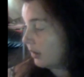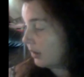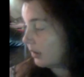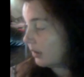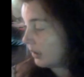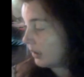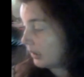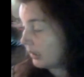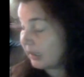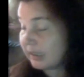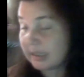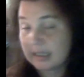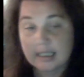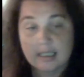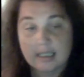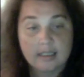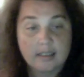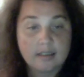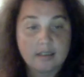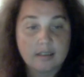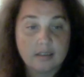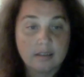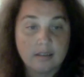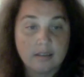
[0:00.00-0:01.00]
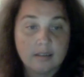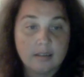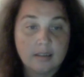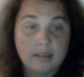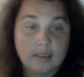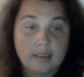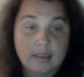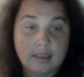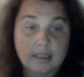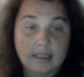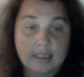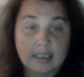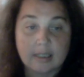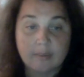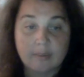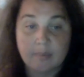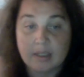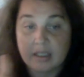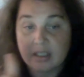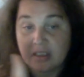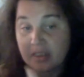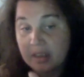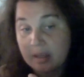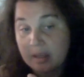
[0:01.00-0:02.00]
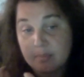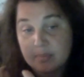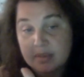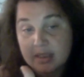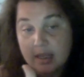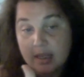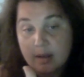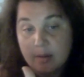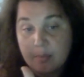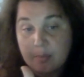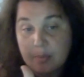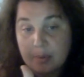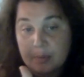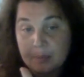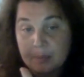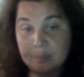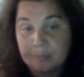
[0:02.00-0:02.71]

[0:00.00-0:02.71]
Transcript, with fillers: seeing this, give me a thumbs up.